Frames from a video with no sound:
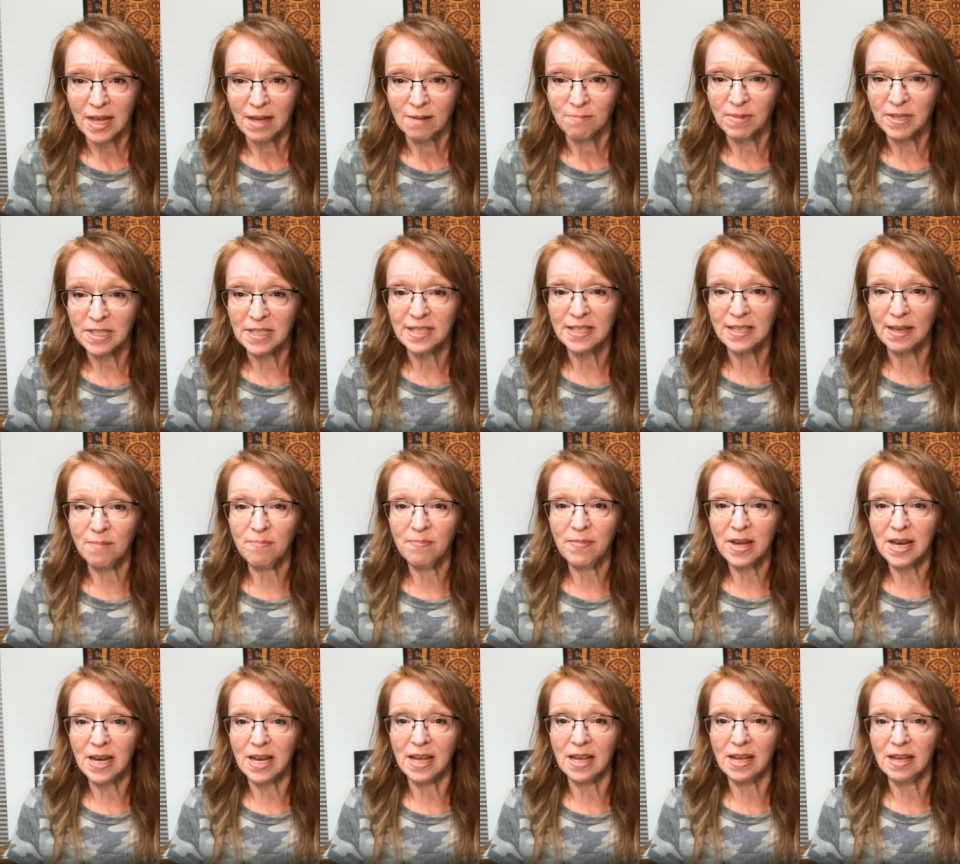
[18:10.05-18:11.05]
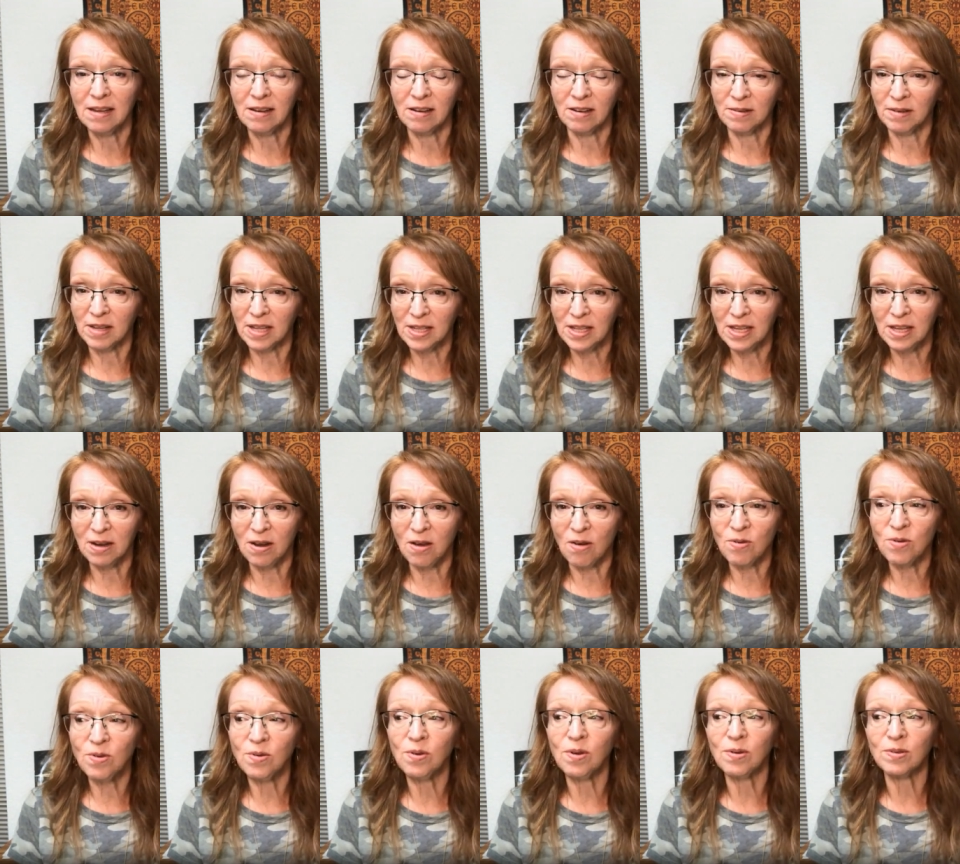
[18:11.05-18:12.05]
But somebody, you know,
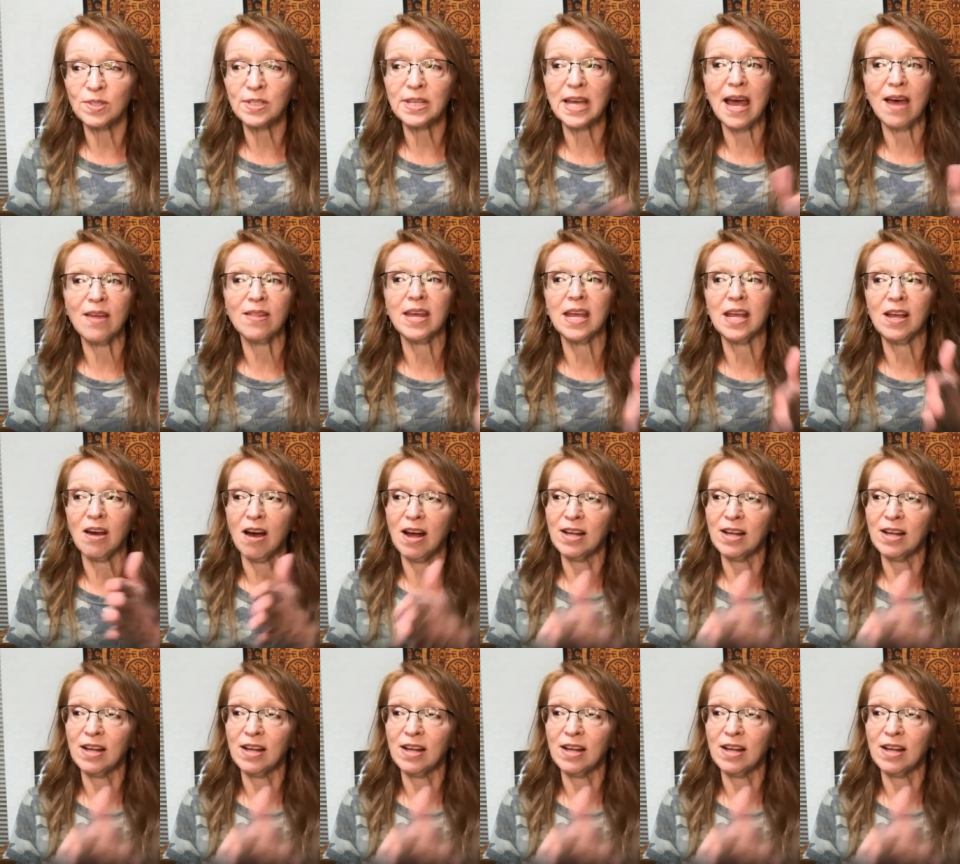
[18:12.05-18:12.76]
who knows how they got